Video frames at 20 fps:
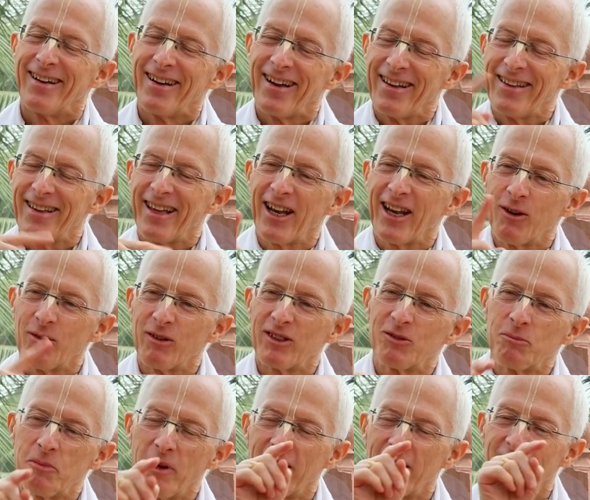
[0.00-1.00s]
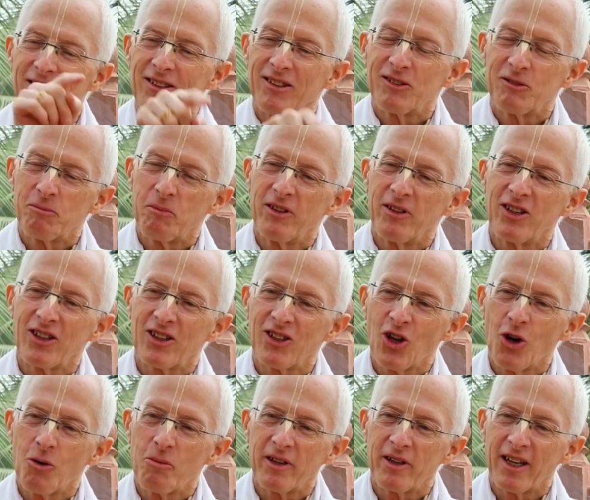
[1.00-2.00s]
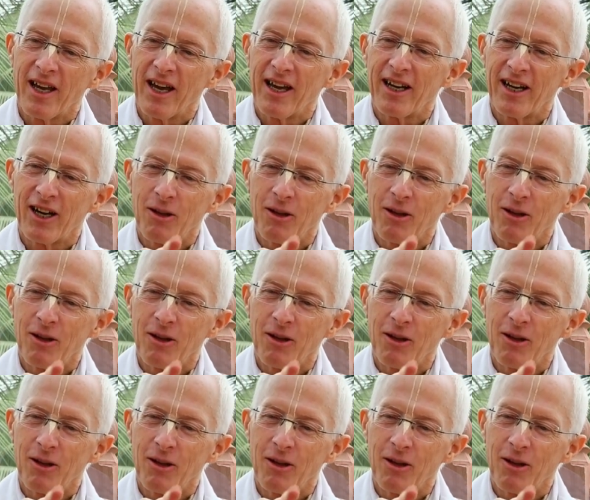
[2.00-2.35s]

And then he would spin the globe again,